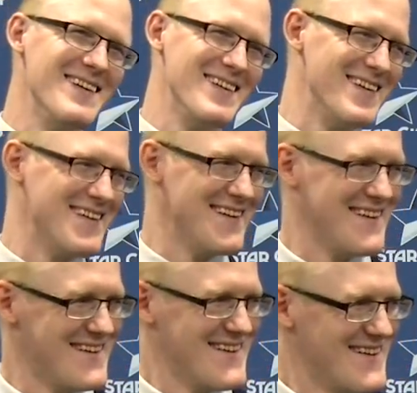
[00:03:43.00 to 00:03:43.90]

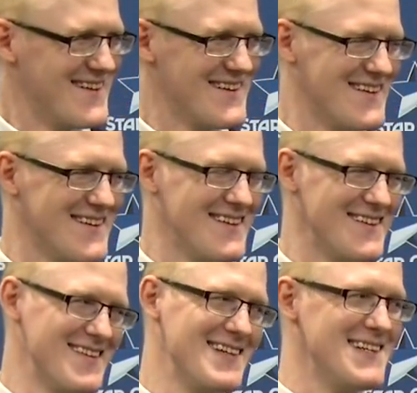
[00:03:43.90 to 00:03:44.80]

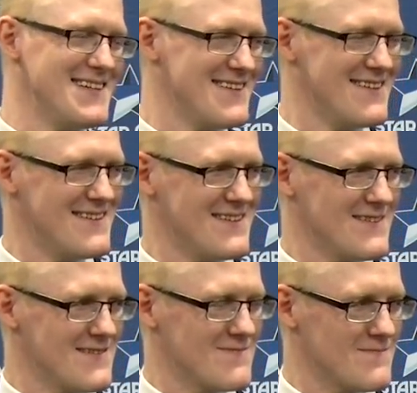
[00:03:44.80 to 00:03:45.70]

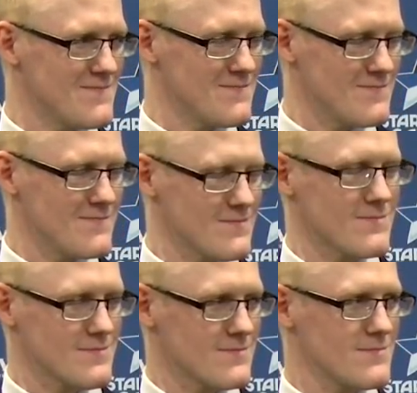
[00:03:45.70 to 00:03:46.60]

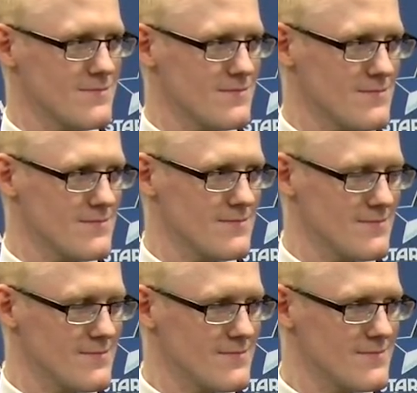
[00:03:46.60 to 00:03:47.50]

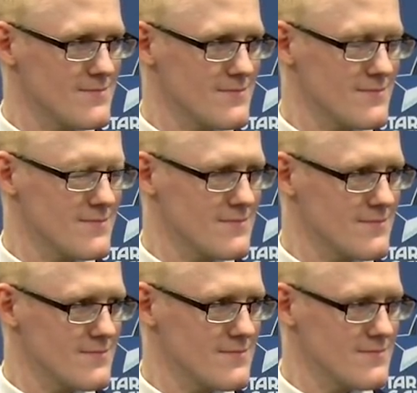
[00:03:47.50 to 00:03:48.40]

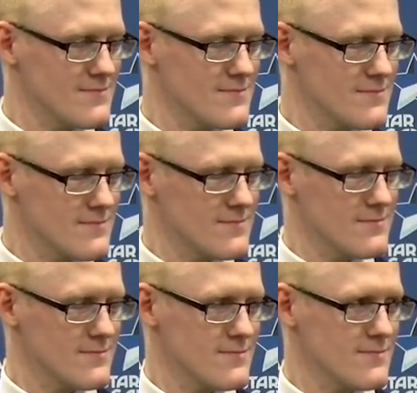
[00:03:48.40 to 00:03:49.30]

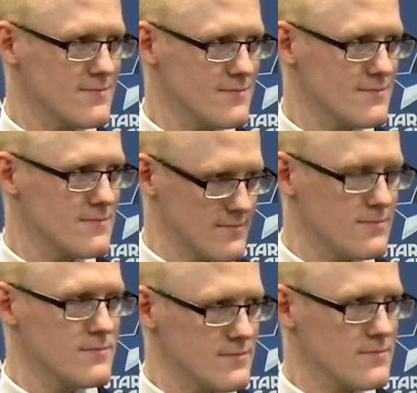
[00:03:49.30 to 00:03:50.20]

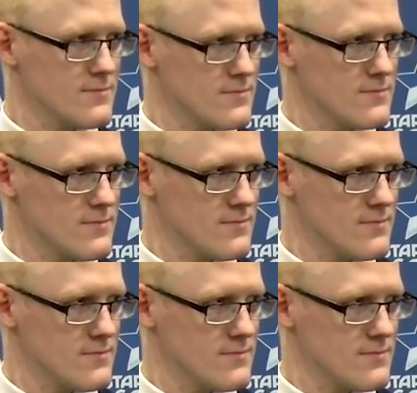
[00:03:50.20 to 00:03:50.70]
(silent)